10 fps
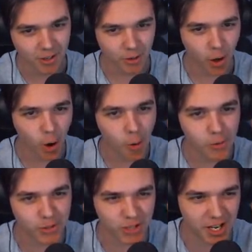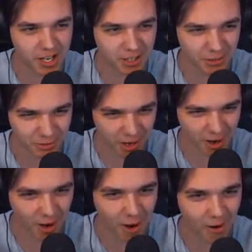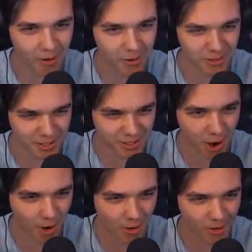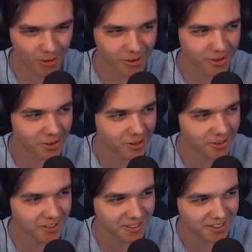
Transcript: no saying the hard yarr.